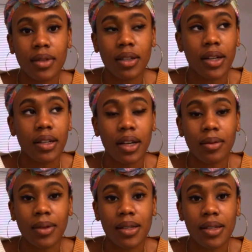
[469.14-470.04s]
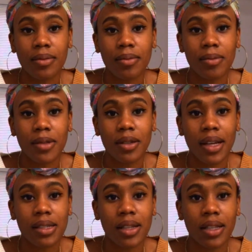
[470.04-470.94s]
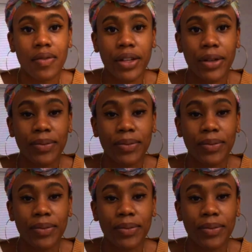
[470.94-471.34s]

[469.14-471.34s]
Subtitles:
Yeah, that's it. See you guys in the next video.